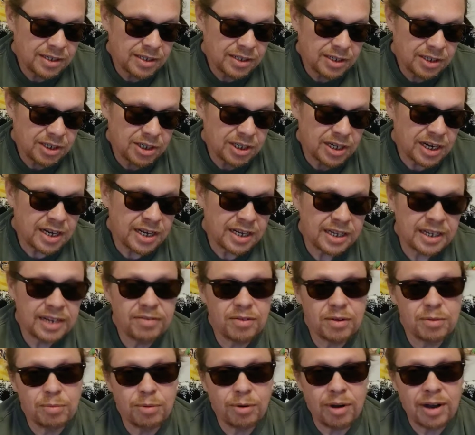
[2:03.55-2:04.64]
shining ever
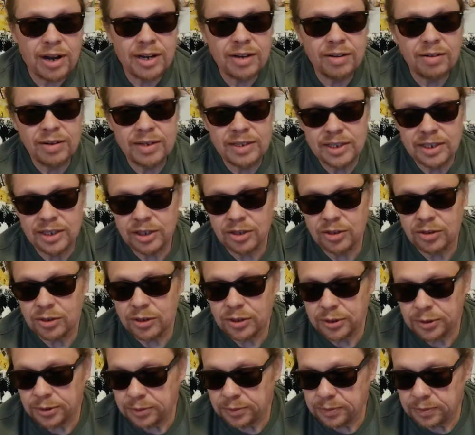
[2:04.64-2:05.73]
brighter as it
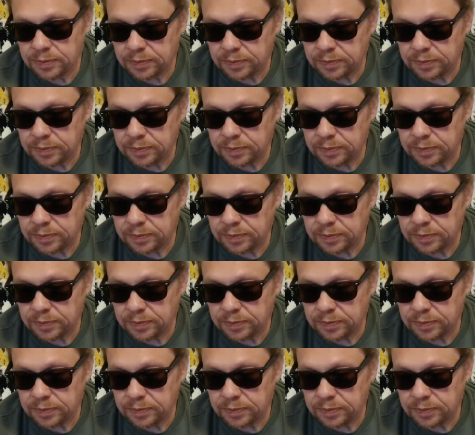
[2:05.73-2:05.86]
grew.